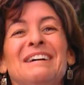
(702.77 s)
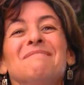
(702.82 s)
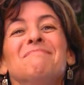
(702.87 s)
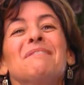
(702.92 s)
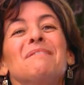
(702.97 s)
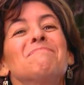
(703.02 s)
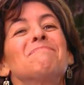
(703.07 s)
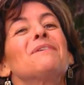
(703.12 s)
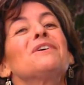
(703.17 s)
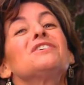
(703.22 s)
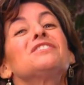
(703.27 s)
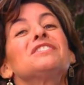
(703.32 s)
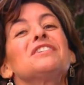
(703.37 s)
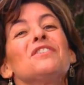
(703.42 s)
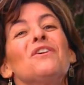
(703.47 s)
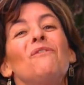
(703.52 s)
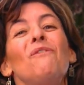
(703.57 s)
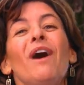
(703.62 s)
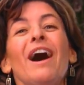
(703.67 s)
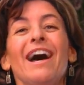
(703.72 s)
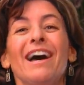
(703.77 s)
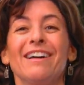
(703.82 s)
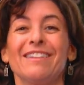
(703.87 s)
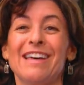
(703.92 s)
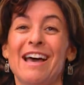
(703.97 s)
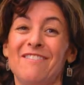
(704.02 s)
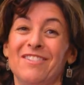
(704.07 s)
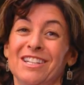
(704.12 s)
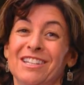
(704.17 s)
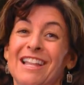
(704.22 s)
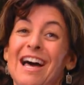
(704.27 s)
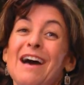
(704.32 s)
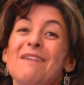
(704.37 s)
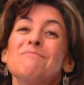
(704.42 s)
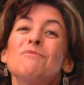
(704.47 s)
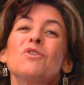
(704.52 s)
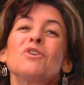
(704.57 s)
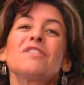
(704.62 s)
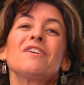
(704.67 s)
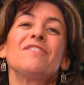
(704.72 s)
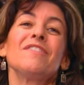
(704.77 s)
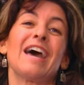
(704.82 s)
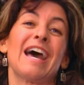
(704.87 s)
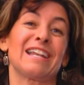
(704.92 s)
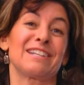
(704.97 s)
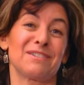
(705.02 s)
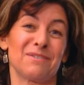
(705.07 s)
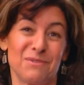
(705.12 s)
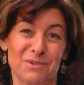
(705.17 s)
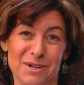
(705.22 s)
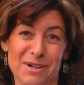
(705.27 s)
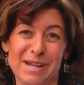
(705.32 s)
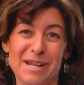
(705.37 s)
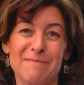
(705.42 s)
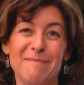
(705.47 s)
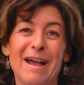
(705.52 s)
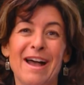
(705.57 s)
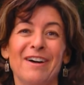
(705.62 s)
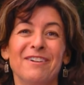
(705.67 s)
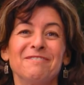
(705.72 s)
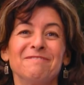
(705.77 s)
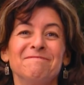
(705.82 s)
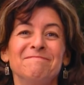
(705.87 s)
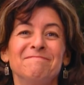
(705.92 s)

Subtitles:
But birds in the wild have a lot more than that to worry about.